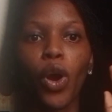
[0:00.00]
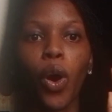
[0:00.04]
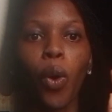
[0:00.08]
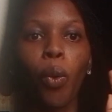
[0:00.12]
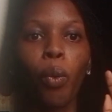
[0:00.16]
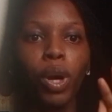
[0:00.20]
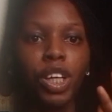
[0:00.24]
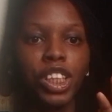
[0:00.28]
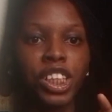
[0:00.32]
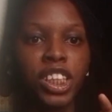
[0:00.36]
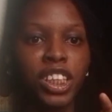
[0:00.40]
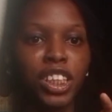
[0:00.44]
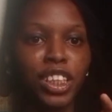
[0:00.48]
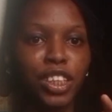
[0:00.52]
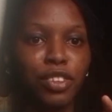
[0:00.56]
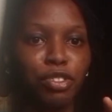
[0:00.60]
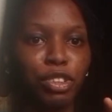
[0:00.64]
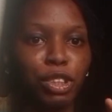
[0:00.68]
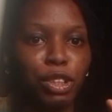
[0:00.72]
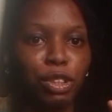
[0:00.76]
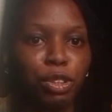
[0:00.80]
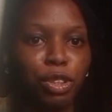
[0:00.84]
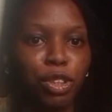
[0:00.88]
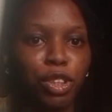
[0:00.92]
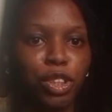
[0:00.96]
are watching this
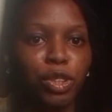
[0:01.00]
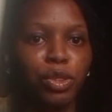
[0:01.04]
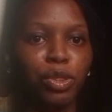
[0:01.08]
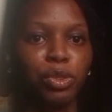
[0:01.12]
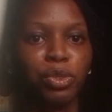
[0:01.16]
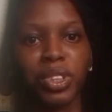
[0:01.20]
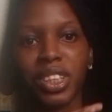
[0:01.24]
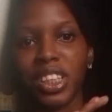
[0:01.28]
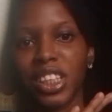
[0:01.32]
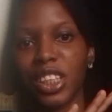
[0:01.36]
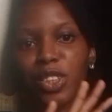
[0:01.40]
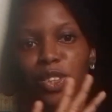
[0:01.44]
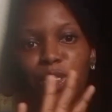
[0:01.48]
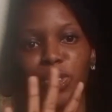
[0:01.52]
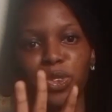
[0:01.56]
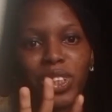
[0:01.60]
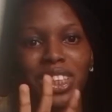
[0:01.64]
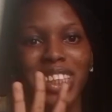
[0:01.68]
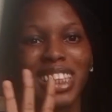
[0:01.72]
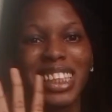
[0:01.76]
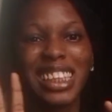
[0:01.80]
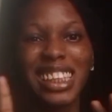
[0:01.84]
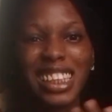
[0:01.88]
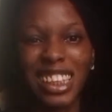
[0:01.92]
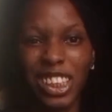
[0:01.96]
video, just know it is
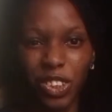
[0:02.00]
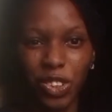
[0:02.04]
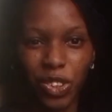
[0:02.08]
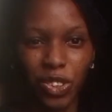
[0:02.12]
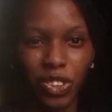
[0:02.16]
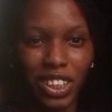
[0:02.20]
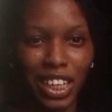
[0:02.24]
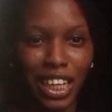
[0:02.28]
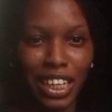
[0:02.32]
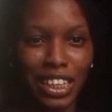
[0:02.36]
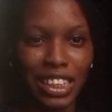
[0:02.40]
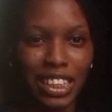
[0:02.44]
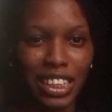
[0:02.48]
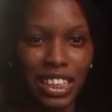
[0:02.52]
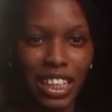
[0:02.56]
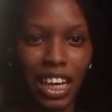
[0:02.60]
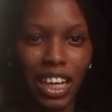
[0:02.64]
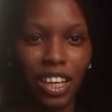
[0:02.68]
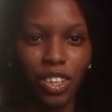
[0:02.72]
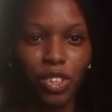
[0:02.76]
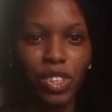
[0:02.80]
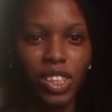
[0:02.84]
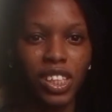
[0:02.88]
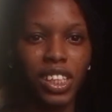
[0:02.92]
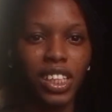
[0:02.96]
done intentionally. Yeah,
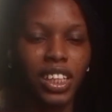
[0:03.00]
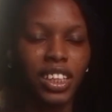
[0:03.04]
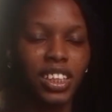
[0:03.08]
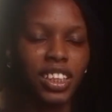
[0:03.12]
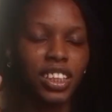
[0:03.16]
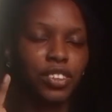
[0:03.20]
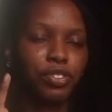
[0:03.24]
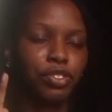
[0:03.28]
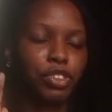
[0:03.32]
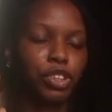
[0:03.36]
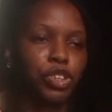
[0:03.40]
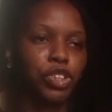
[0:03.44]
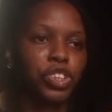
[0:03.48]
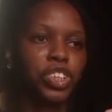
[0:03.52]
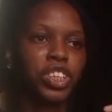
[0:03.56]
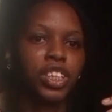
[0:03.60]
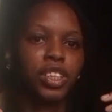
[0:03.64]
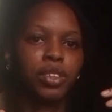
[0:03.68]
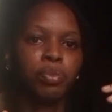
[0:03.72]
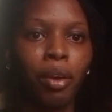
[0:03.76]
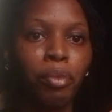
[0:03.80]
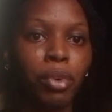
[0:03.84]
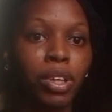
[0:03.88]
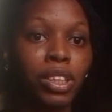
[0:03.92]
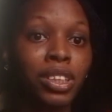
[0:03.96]
you see that this video
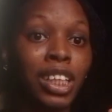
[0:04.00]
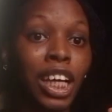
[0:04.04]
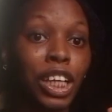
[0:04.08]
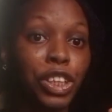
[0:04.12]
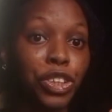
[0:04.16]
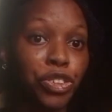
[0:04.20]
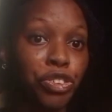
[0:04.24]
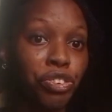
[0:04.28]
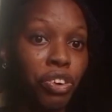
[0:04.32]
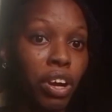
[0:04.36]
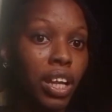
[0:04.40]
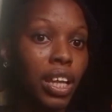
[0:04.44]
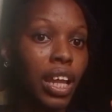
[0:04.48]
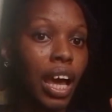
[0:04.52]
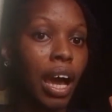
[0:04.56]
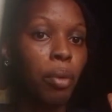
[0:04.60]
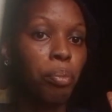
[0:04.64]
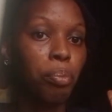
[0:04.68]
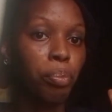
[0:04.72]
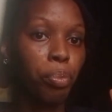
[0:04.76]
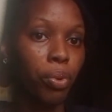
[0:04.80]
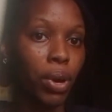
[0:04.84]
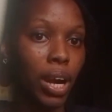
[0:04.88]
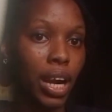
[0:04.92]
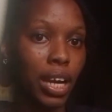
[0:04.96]
is natural
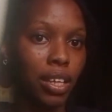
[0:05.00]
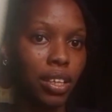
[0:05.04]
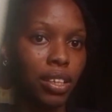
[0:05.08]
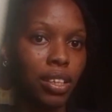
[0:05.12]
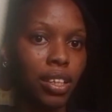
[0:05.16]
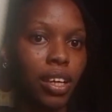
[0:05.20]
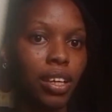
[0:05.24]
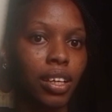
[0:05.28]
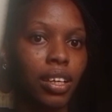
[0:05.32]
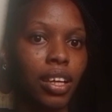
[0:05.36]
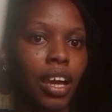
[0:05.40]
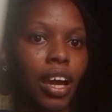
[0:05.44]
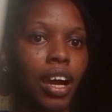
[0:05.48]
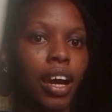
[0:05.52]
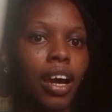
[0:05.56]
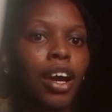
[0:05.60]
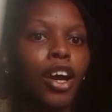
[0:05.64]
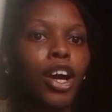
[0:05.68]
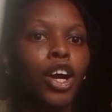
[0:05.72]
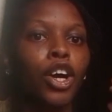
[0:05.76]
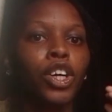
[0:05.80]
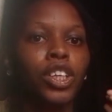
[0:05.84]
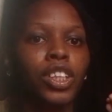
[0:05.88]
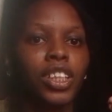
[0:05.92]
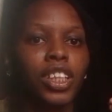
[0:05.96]
and bright. Yeah,
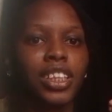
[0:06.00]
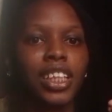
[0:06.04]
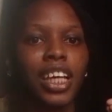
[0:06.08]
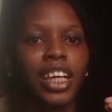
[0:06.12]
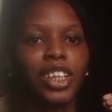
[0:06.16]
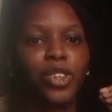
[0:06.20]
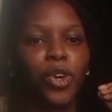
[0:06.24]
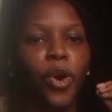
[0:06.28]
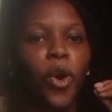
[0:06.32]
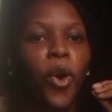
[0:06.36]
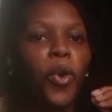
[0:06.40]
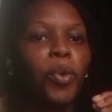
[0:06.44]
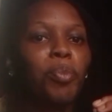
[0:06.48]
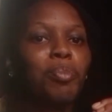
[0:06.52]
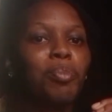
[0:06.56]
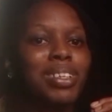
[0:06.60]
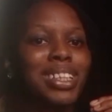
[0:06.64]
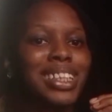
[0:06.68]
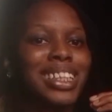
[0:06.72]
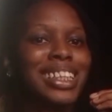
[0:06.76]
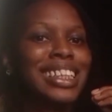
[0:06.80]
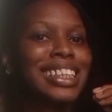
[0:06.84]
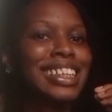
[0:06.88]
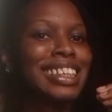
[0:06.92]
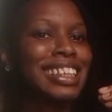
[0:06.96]
so it has all been
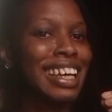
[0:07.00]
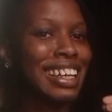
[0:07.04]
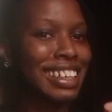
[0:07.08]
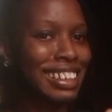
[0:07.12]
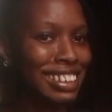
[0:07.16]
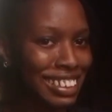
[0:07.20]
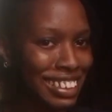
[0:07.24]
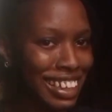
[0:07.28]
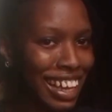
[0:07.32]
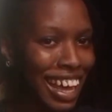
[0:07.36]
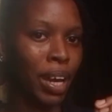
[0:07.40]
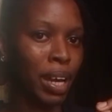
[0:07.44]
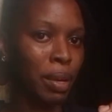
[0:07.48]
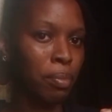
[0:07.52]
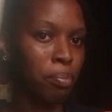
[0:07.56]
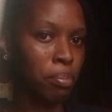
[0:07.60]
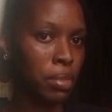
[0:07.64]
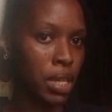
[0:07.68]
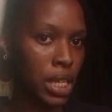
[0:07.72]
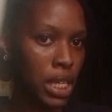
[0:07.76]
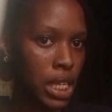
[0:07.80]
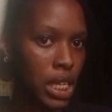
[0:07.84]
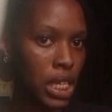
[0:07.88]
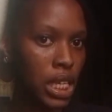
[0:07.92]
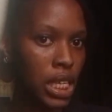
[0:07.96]
set by
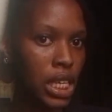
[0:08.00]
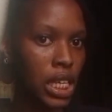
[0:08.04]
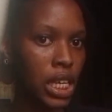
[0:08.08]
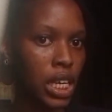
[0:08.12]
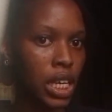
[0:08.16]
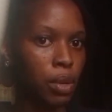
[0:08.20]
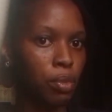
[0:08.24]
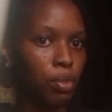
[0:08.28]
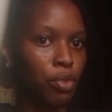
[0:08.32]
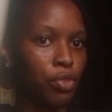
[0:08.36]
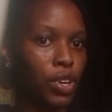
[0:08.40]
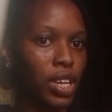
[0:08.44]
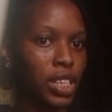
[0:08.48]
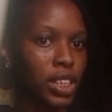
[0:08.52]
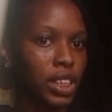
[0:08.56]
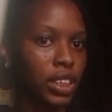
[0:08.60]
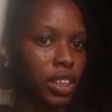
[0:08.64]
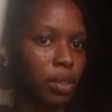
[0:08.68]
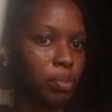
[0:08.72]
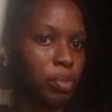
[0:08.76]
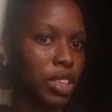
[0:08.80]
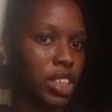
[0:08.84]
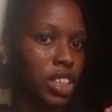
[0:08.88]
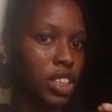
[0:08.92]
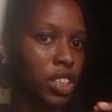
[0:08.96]
me. Before I
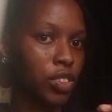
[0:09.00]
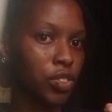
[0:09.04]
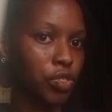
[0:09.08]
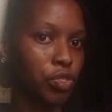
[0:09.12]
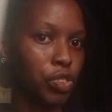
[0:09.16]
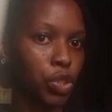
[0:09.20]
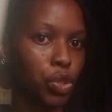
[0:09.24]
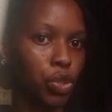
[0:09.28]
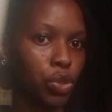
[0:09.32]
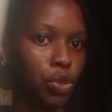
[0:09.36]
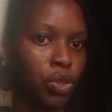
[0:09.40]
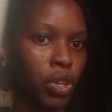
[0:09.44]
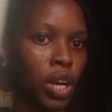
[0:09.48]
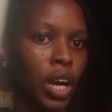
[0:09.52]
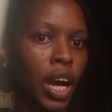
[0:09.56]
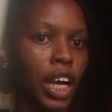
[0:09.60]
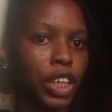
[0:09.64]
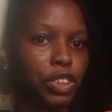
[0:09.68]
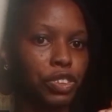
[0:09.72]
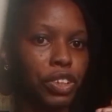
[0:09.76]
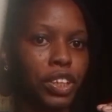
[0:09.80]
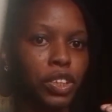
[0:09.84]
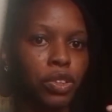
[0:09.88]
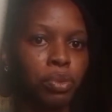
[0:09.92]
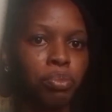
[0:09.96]
started making this video,
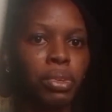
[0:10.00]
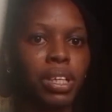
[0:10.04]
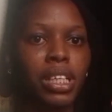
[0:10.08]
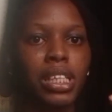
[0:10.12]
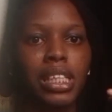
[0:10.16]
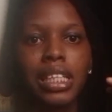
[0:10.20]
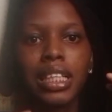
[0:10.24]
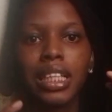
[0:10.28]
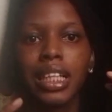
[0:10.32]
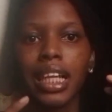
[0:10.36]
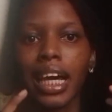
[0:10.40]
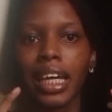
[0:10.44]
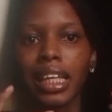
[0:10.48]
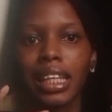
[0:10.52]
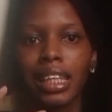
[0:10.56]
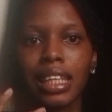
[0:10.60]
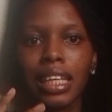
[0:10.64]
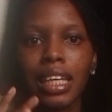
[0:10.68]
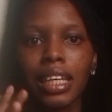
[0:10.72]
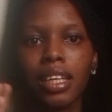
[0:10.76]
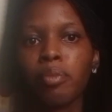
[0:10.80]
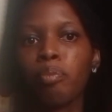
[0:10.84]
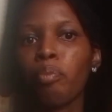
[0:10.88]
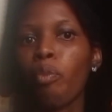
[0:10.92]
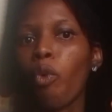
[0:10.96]
try to make the
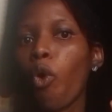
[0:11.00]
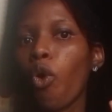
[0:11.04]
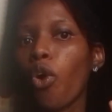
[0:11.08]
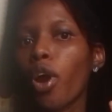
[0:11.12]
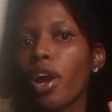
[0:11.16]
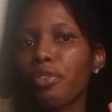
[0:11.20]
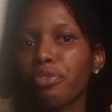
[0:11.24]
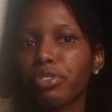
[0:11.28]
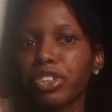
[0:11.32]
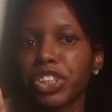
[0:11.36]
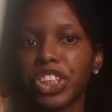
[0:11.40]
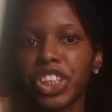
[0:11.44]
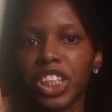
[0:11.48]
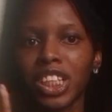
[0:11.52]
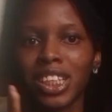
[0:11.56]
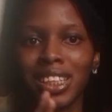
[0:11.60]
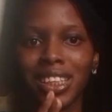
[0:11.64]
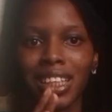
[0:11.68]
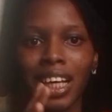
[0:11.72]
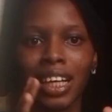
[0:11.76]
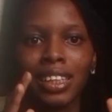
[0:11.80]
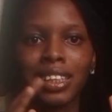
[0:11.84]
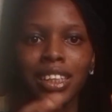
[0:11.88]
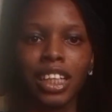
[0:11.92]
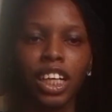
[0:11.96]
lighting more efficient
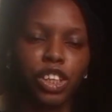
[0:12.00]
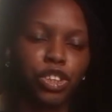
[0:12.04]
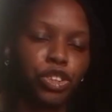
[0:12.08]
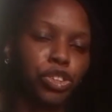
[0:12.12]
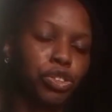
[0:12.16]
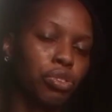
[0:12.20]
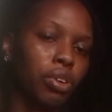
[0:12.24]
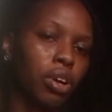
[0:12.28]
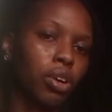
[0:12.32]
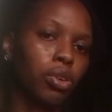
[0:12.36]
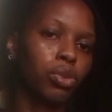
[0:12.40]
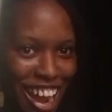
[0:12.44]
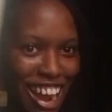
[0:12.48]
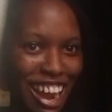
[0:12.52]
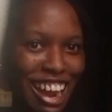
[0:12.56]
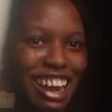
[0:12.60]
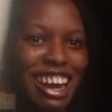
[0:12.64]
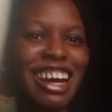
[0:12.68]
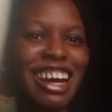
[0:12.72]
and natural.